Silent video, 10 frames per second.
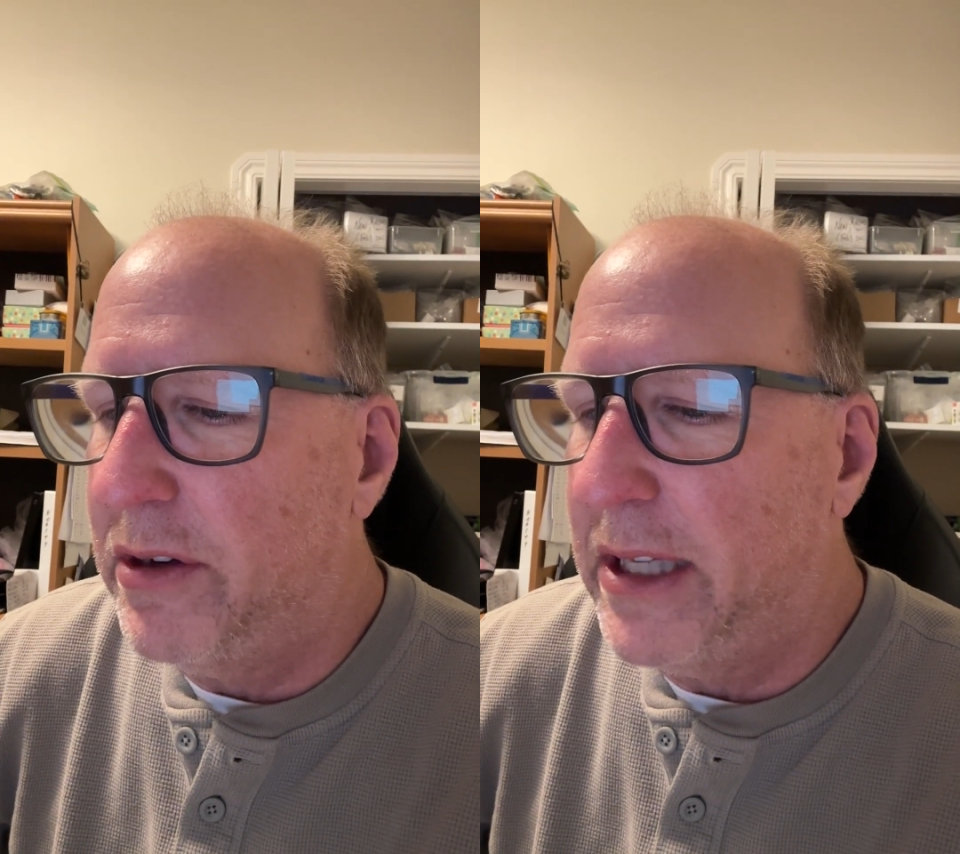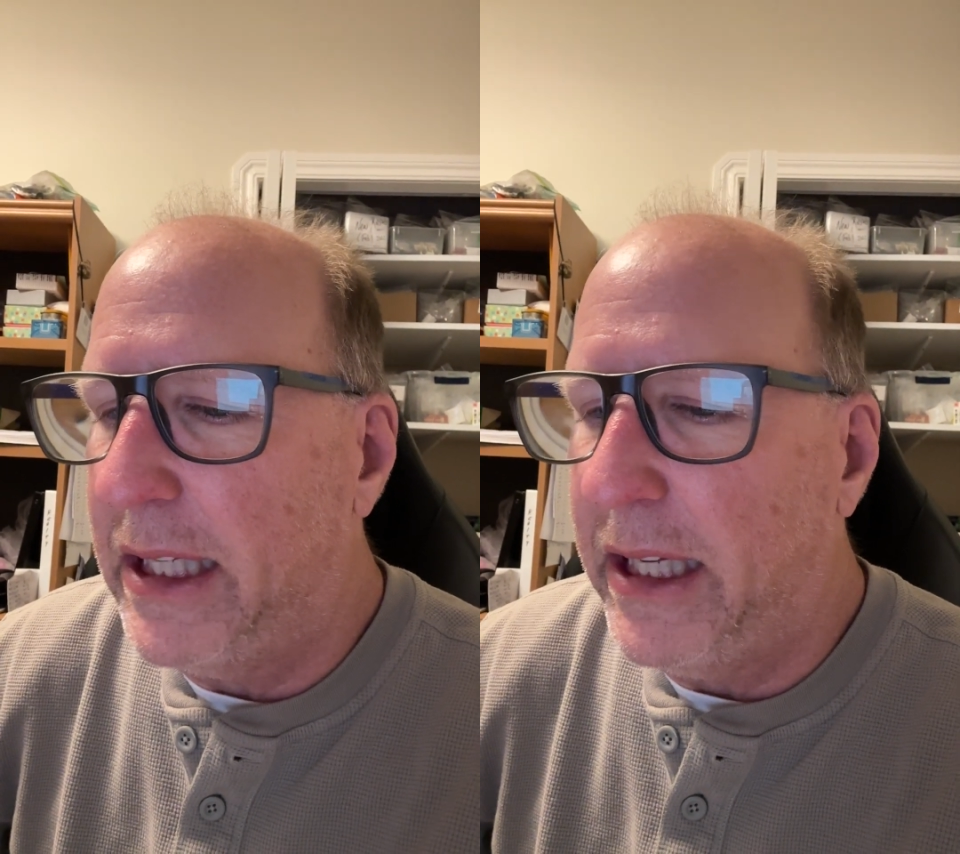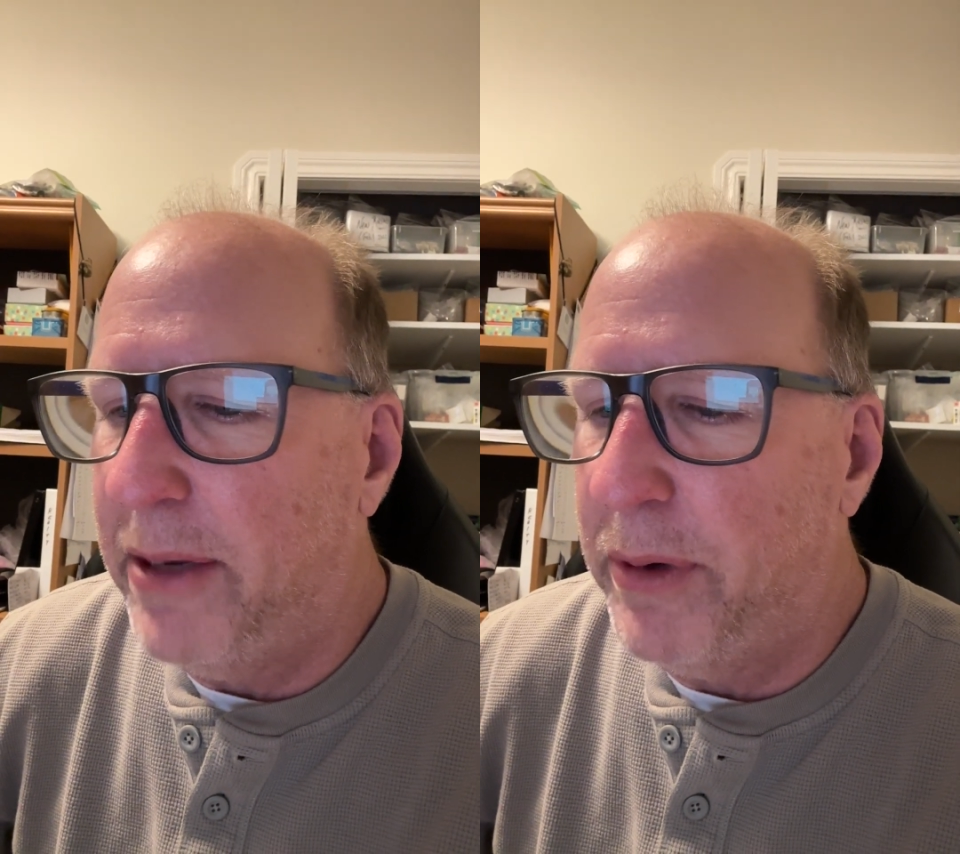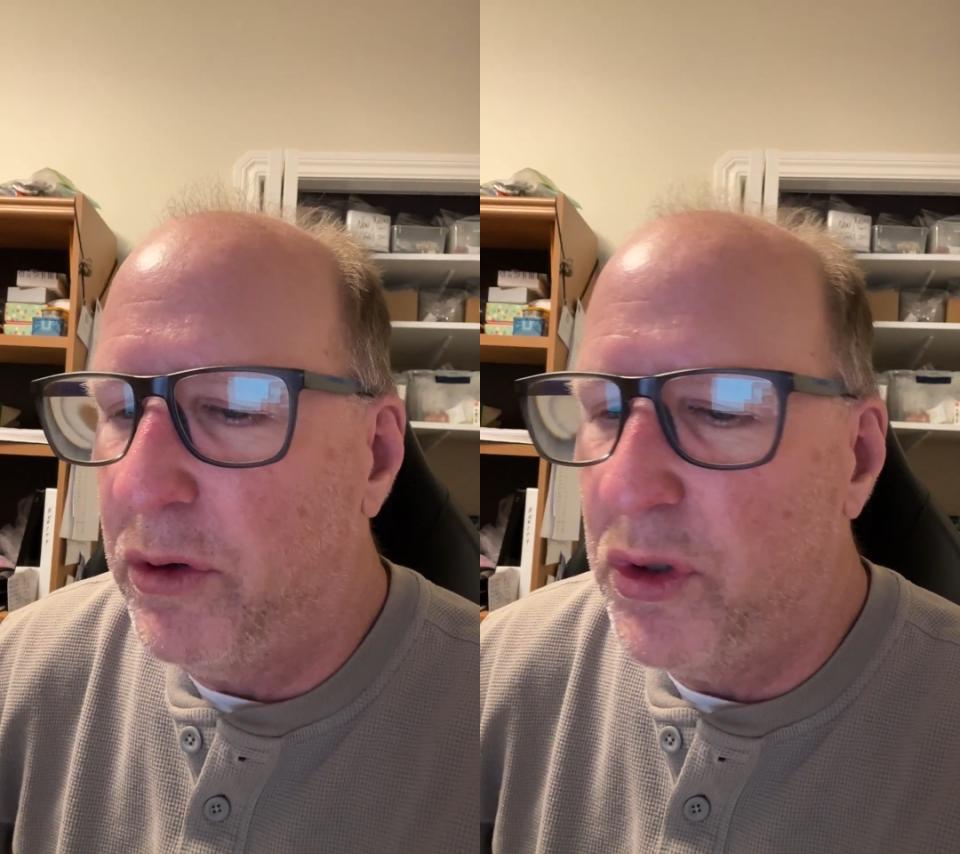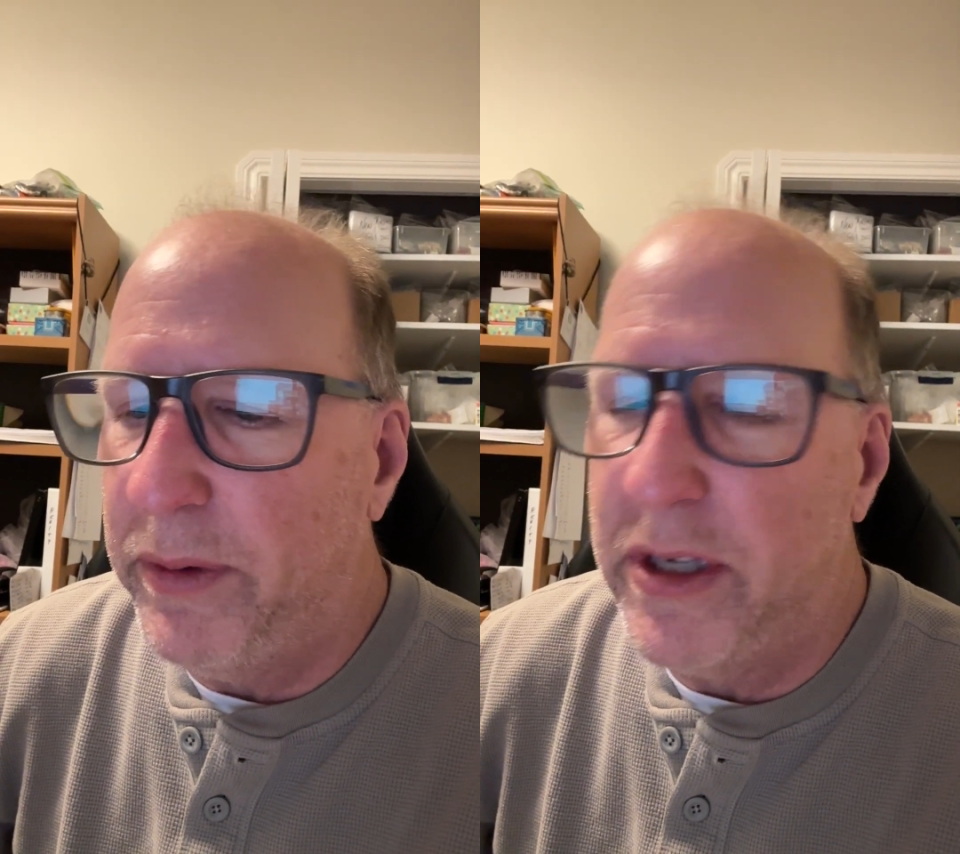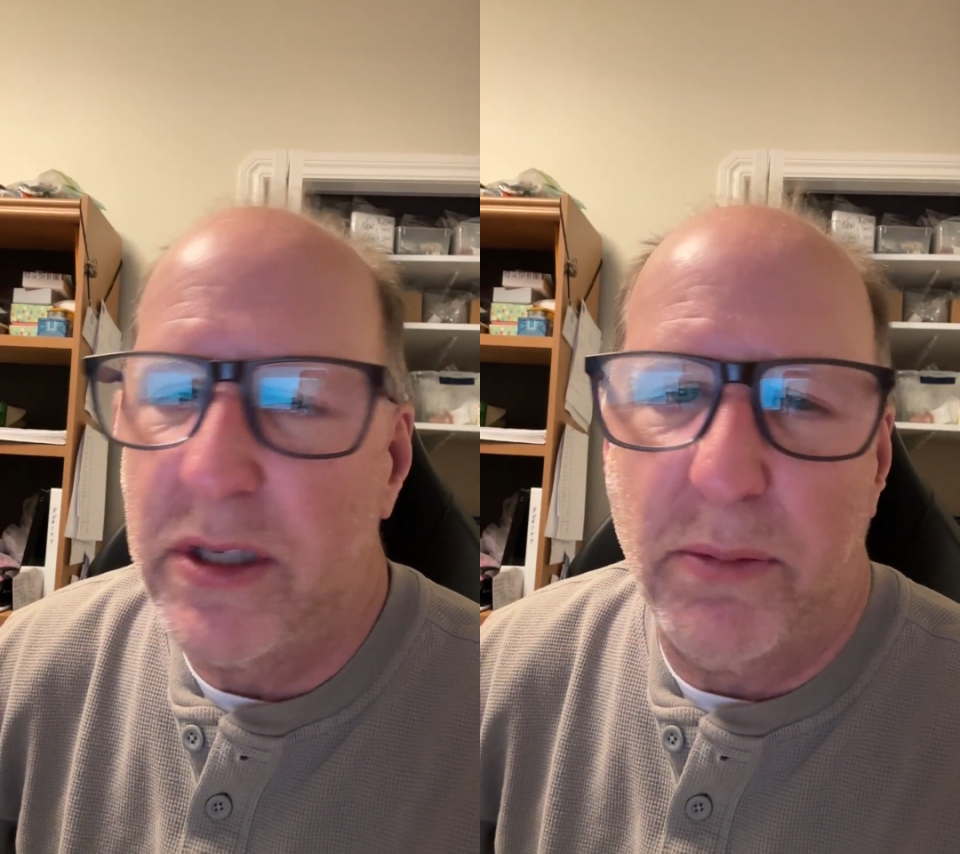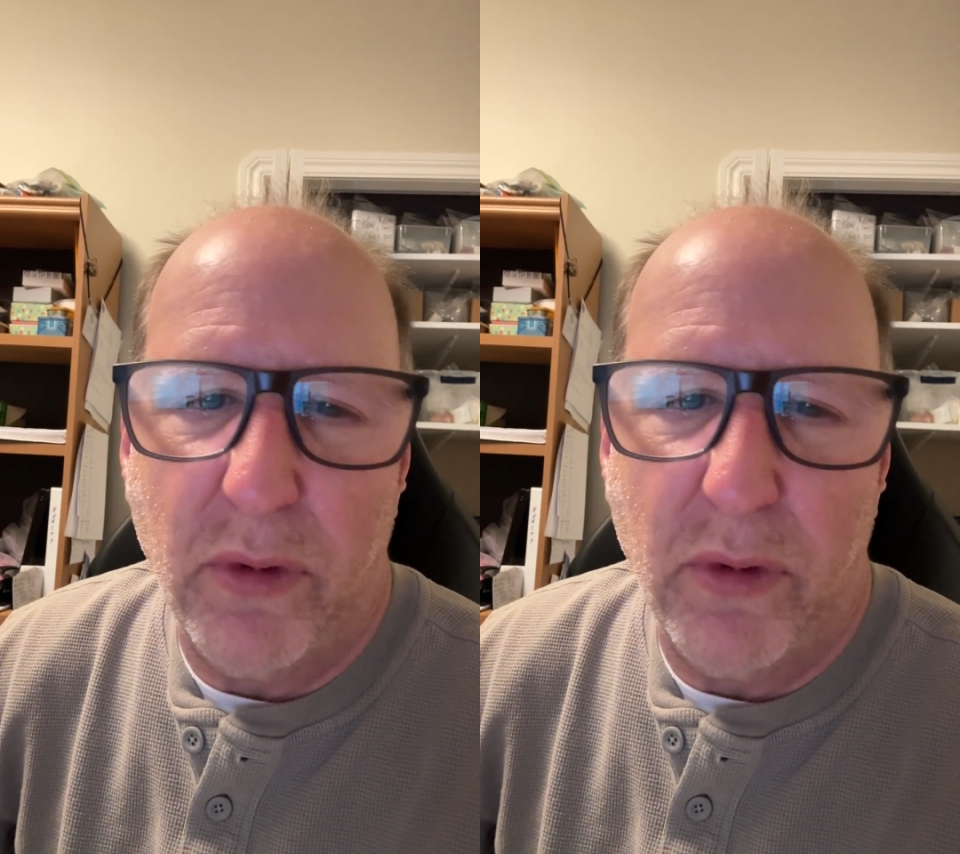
thinking about doing some